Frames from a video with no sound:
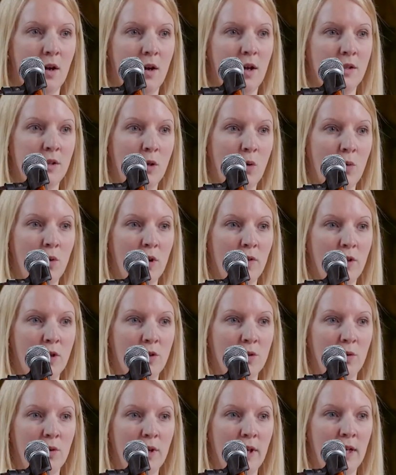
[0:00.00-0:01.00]
is it all of you
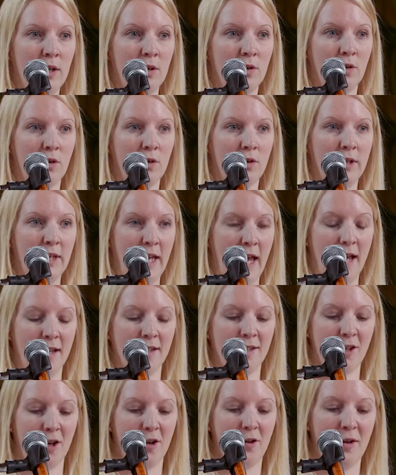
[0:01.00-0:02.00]
talking, or? Yeah,
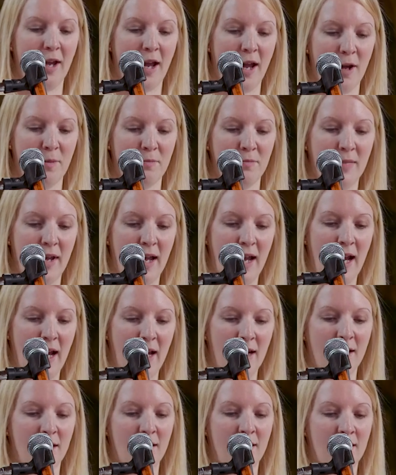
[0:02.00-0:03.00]
so
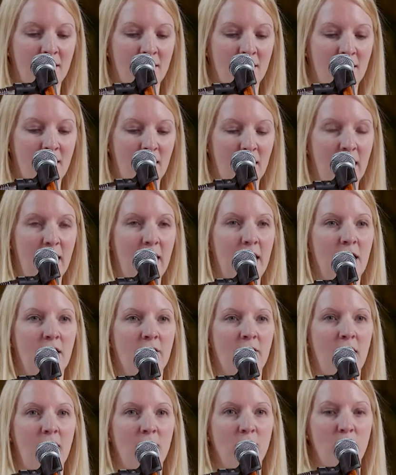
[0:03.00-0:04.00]
Helen, Lee,
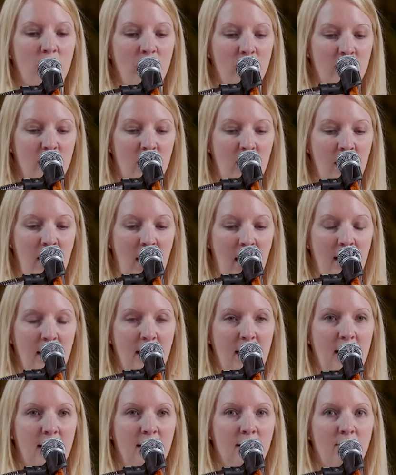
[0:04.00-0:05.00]
Lorraine Wolfenden
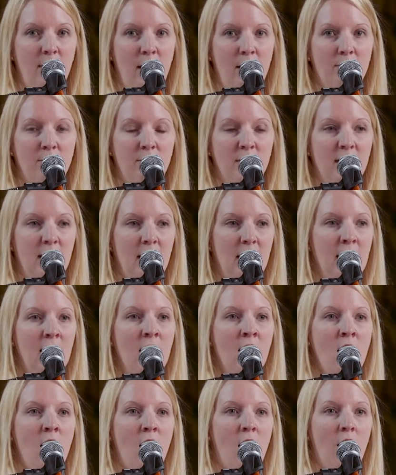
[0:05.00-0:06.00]
and Lisa Ramsey
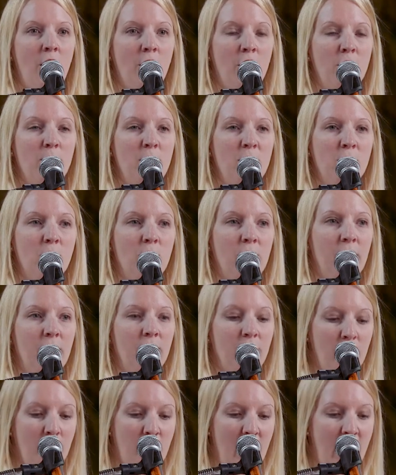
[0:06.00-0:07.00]
are going to be
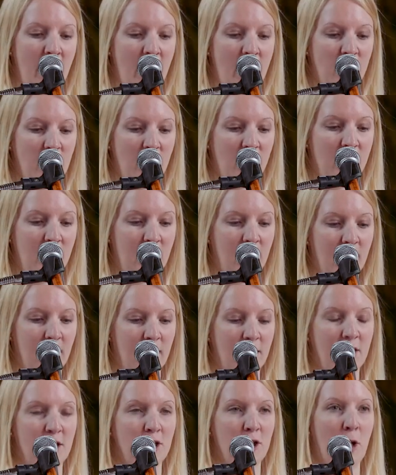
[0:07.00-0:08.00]
talking from NHS
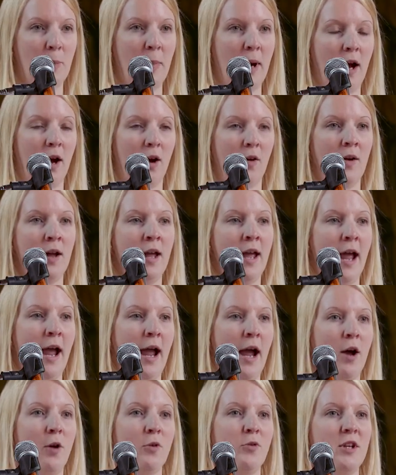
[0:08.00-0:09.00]
England about
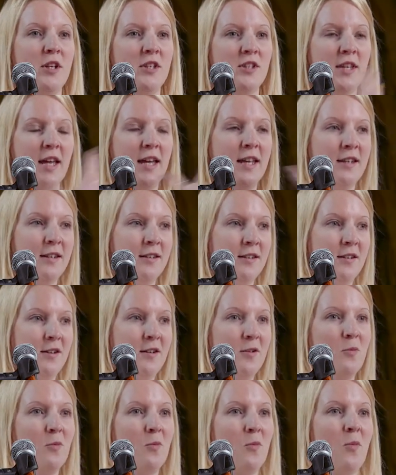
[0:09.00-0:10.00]
how this then
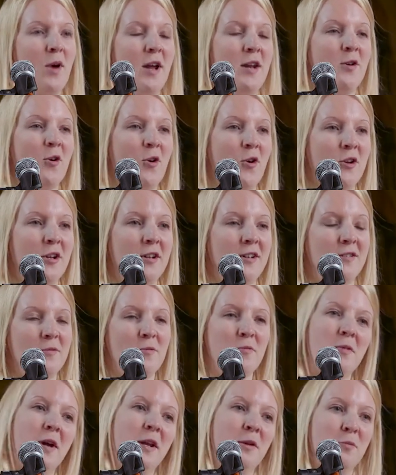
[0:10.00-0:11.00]
went on
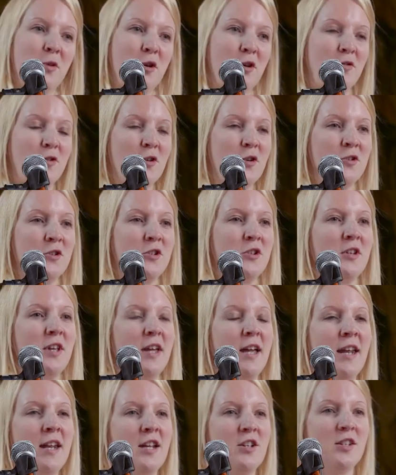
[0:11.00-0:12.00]
and moved on to the
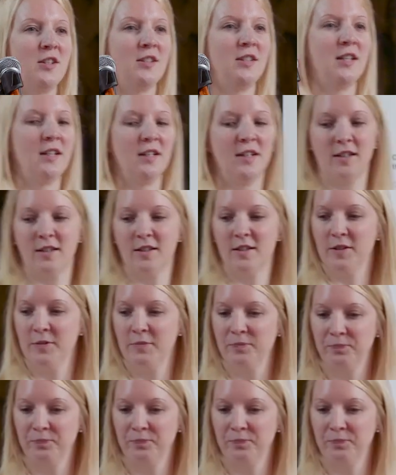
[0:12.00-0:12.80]
NHS England.